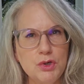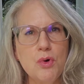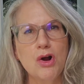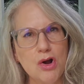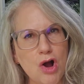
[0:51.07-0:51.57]

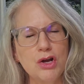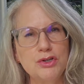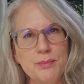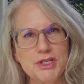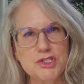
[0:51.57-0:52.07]
you are
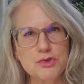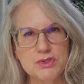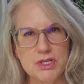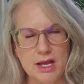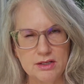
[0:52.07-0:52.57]
on your
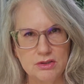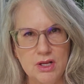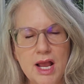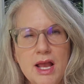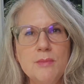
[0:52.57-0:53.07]
menstrual cycle.